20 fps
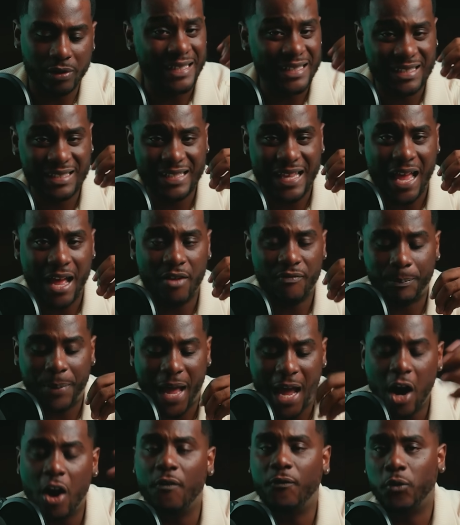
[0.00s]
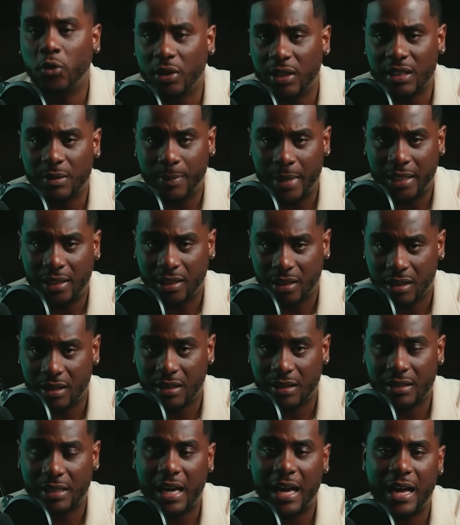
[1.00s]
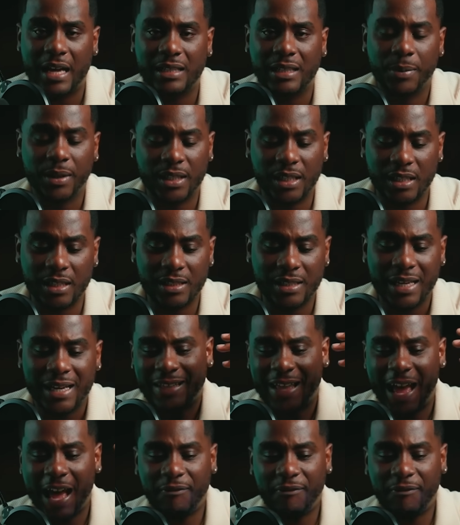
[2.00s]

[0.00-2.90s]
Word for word: This is how powerful this method is, guys, because the